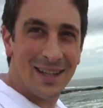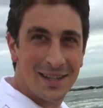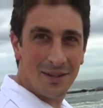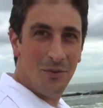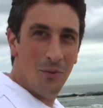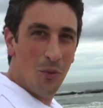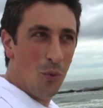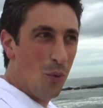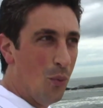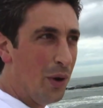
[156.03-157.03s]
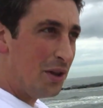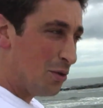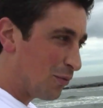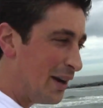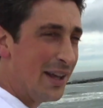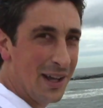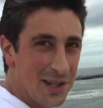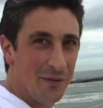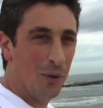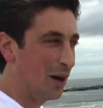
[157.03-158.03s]
I said, what are you running
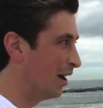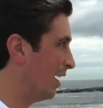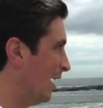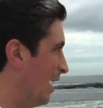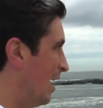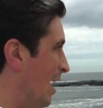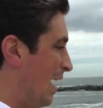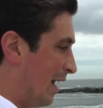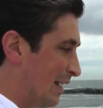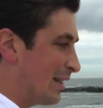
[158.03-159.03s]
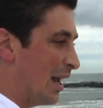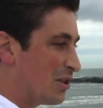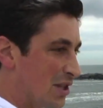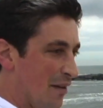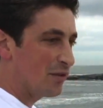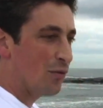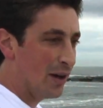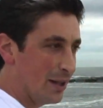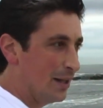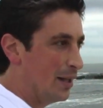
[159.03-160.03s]
us for? And he said, I just have to run it.